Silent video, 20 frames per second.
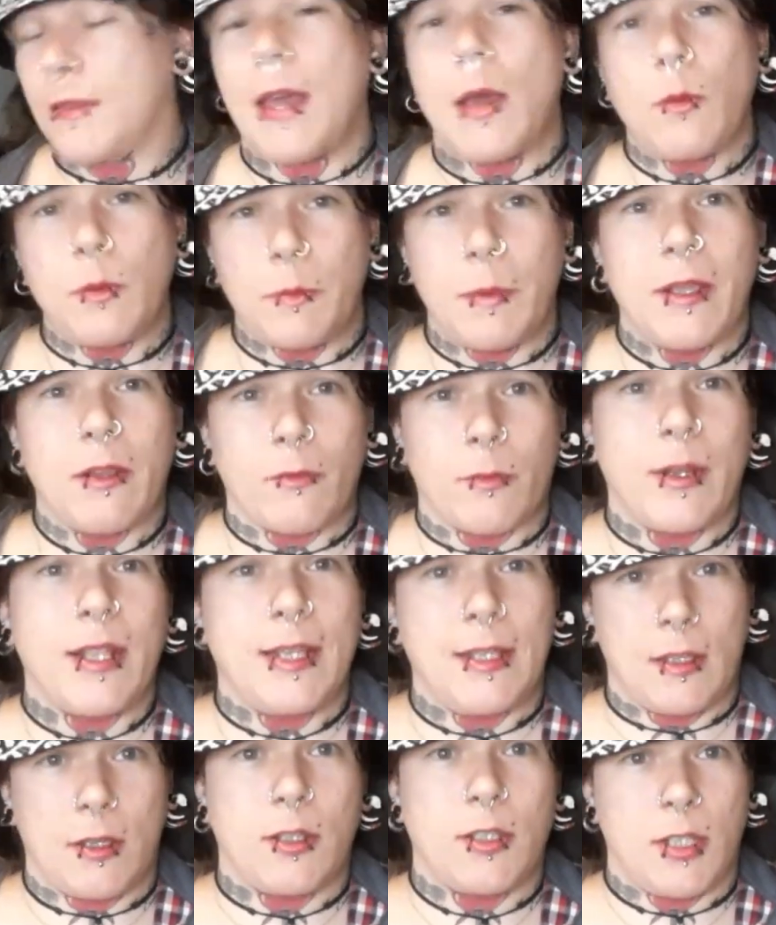That would be a
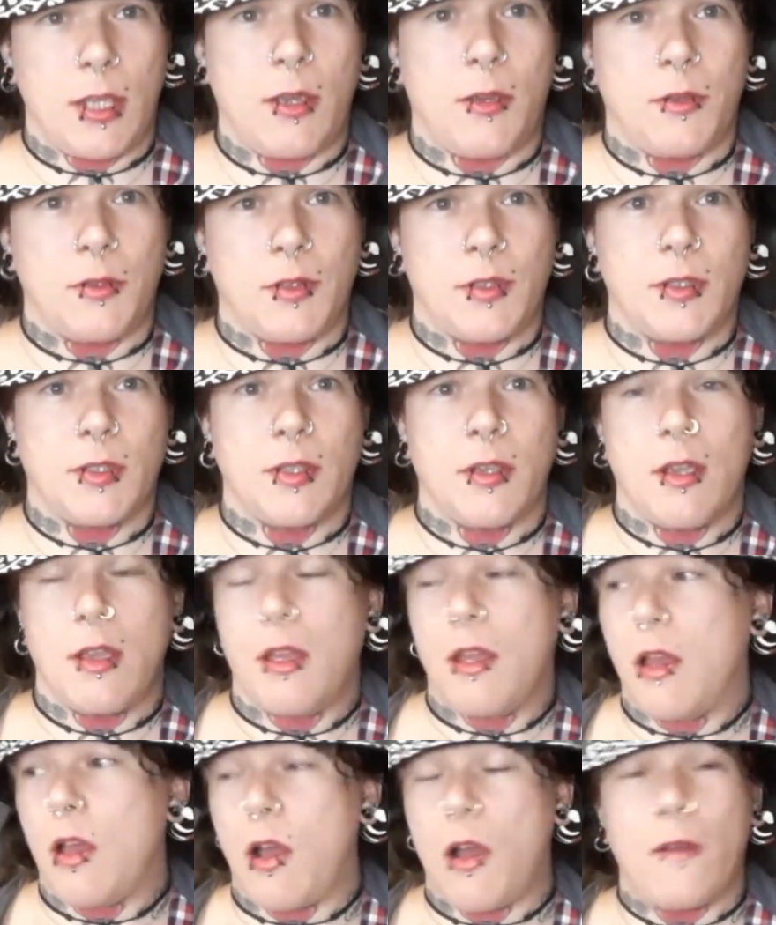really good use
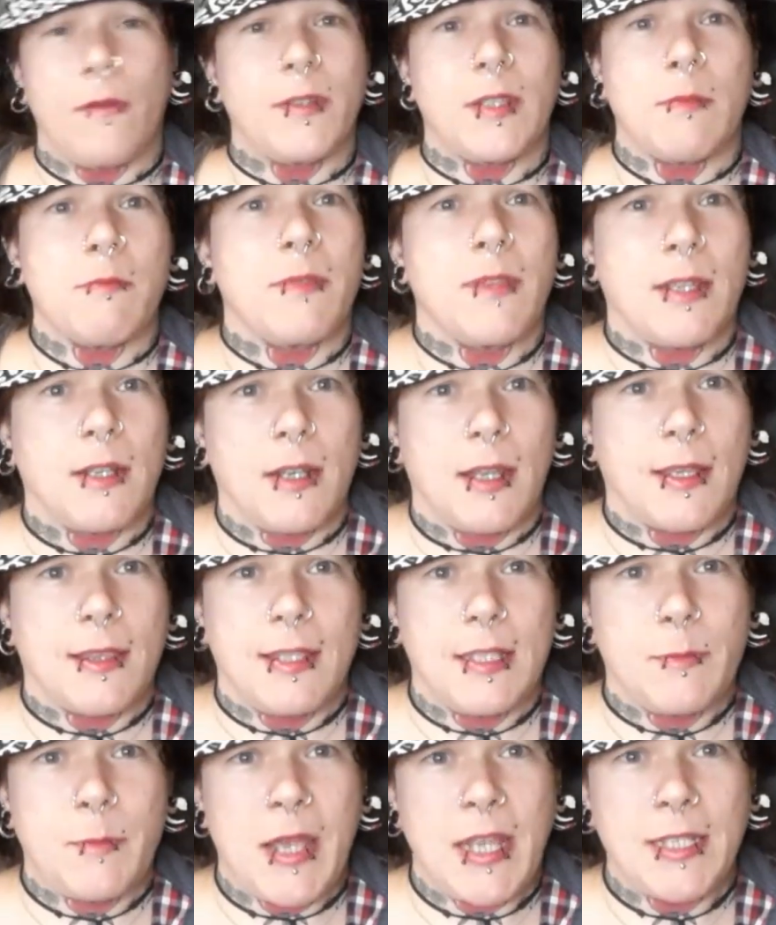of something
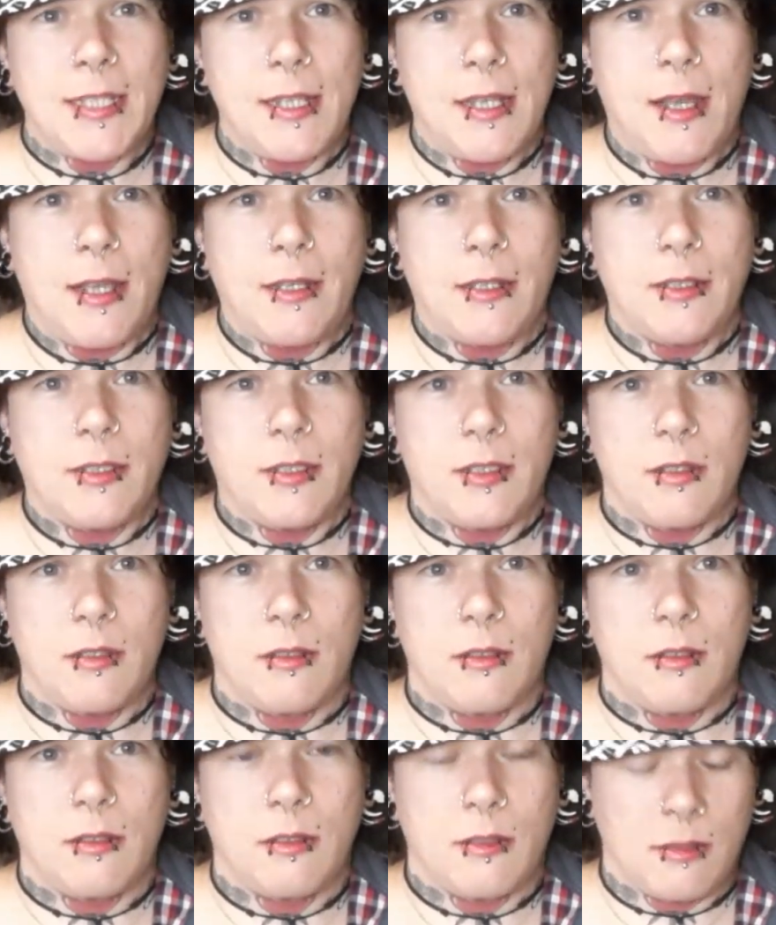like these panty liners.